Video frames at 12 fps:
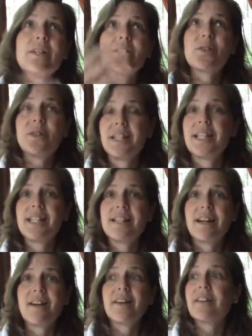it's going to get
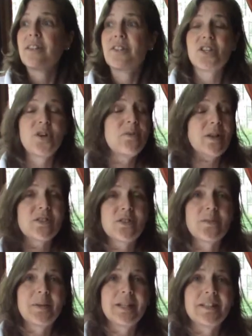dark, there's no
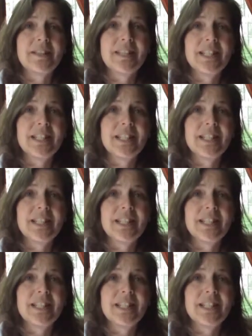restroom here.